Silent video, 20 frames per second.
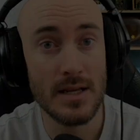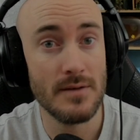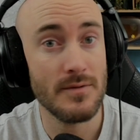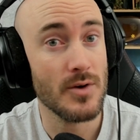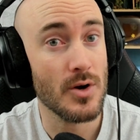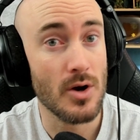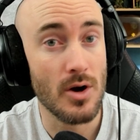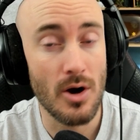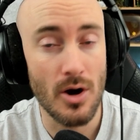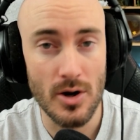
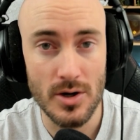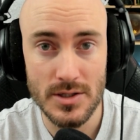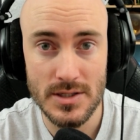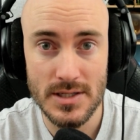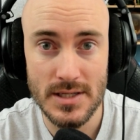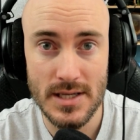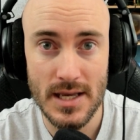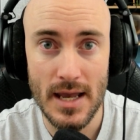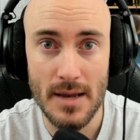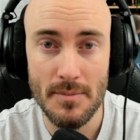your
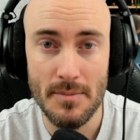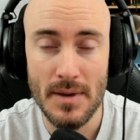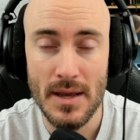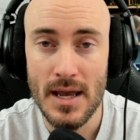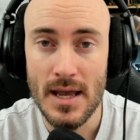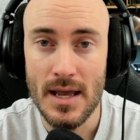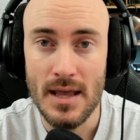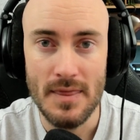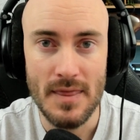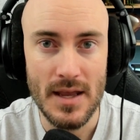hardscape,
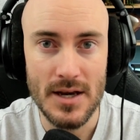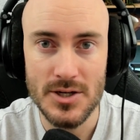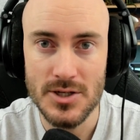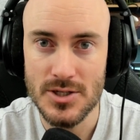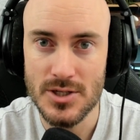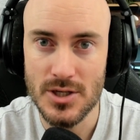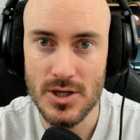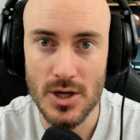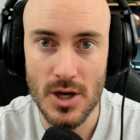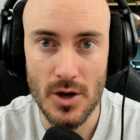they
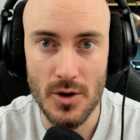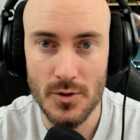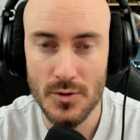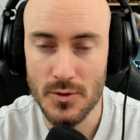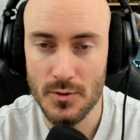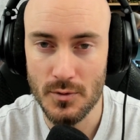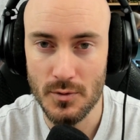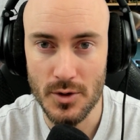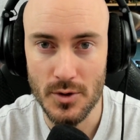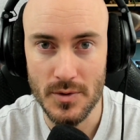just go
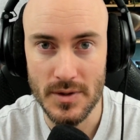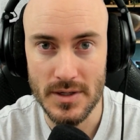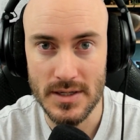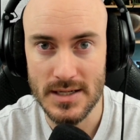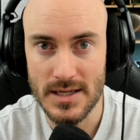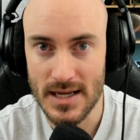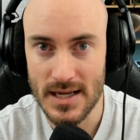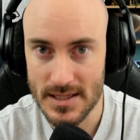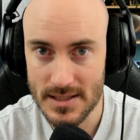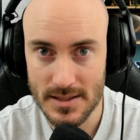through
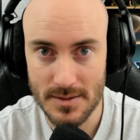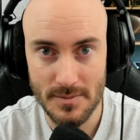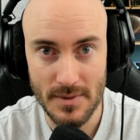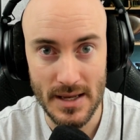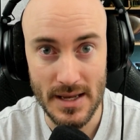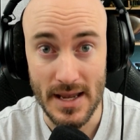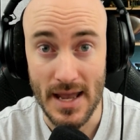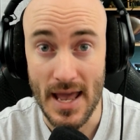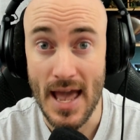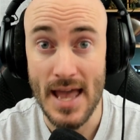and
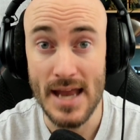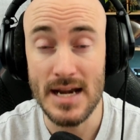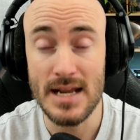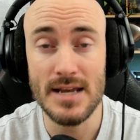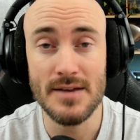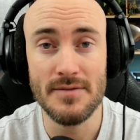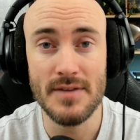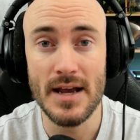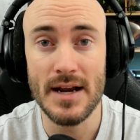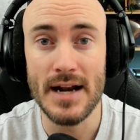decimate
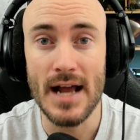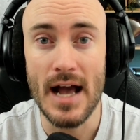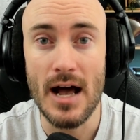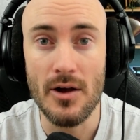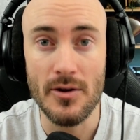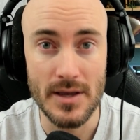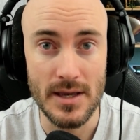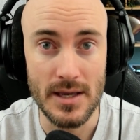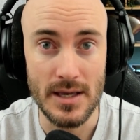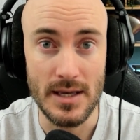any of that
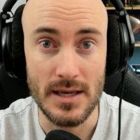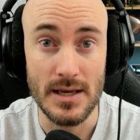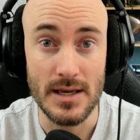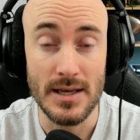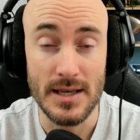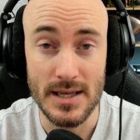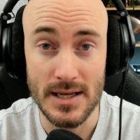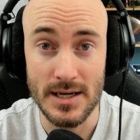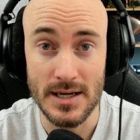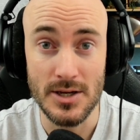algae
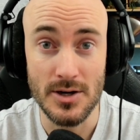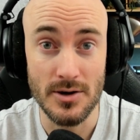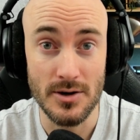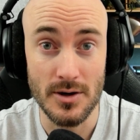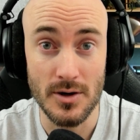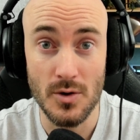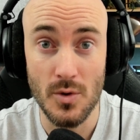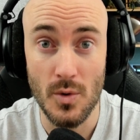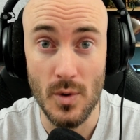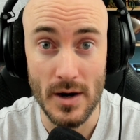in
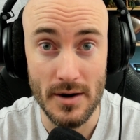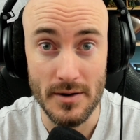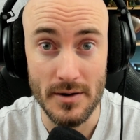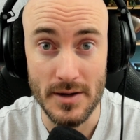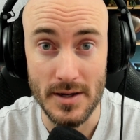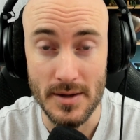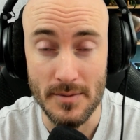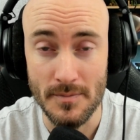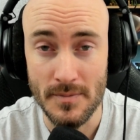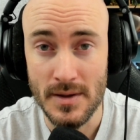your
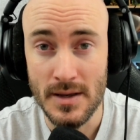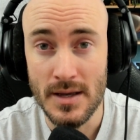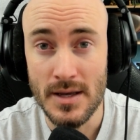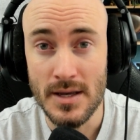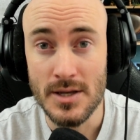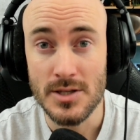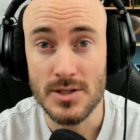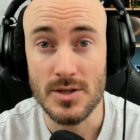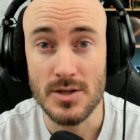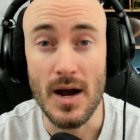aquarium.
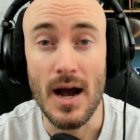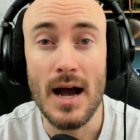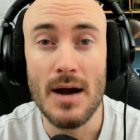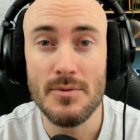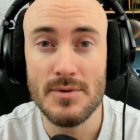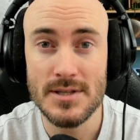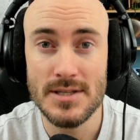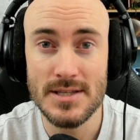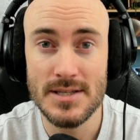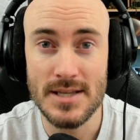So I
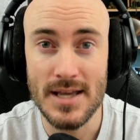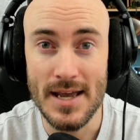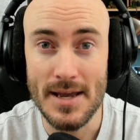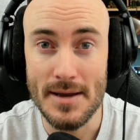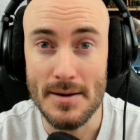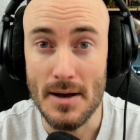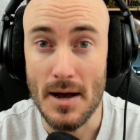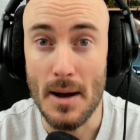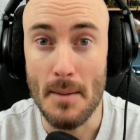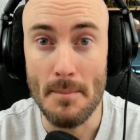would
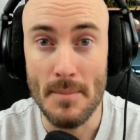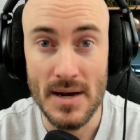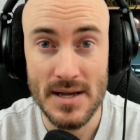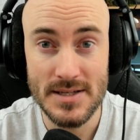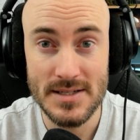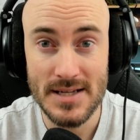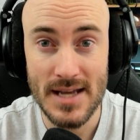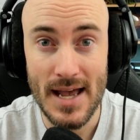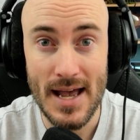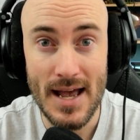say a
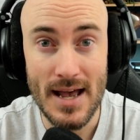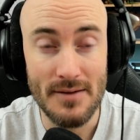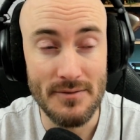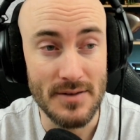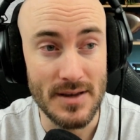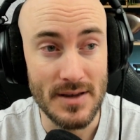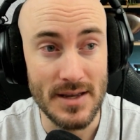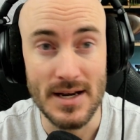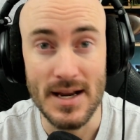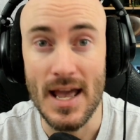
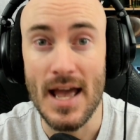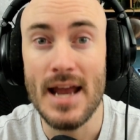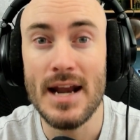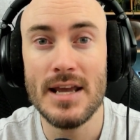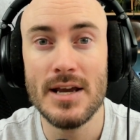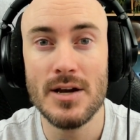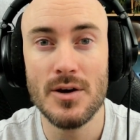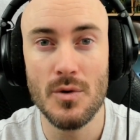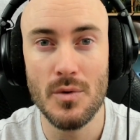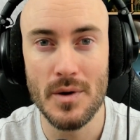must-have in
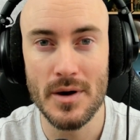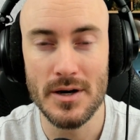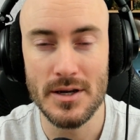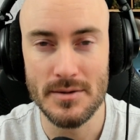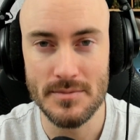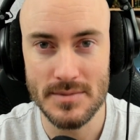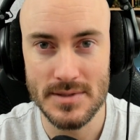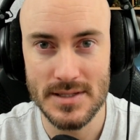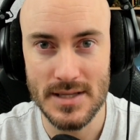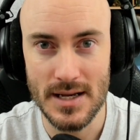any
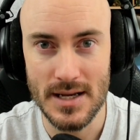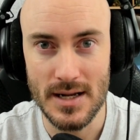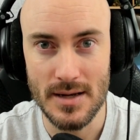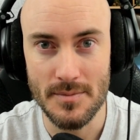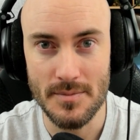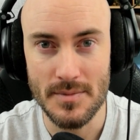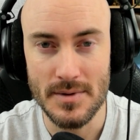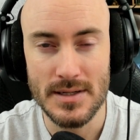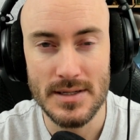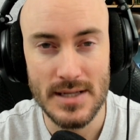aquarium
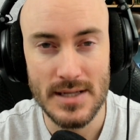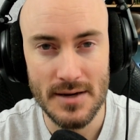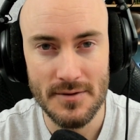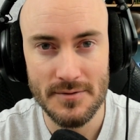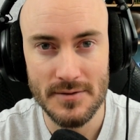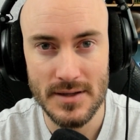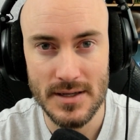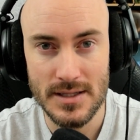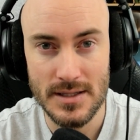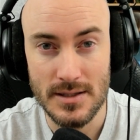setup,
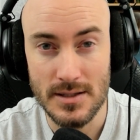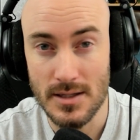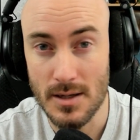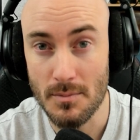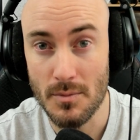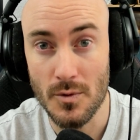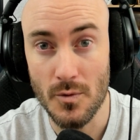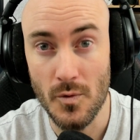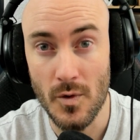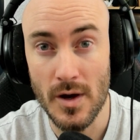definitely
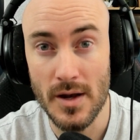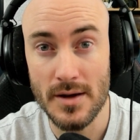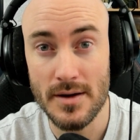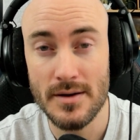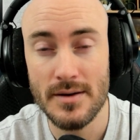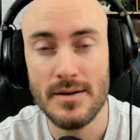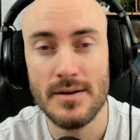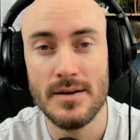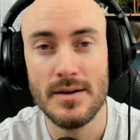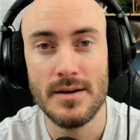number
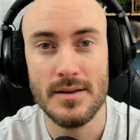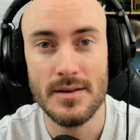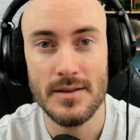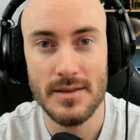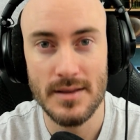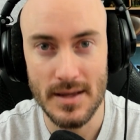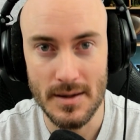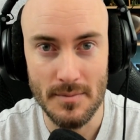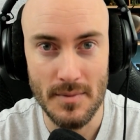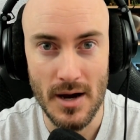1,
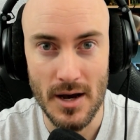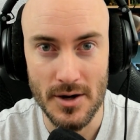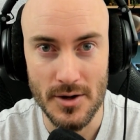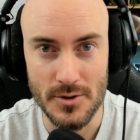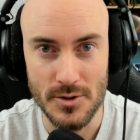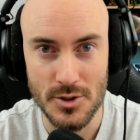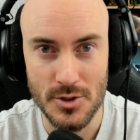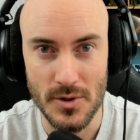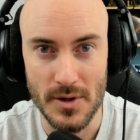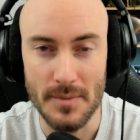the
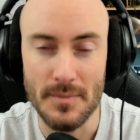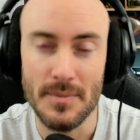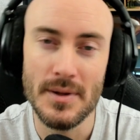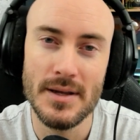Amano shrimp.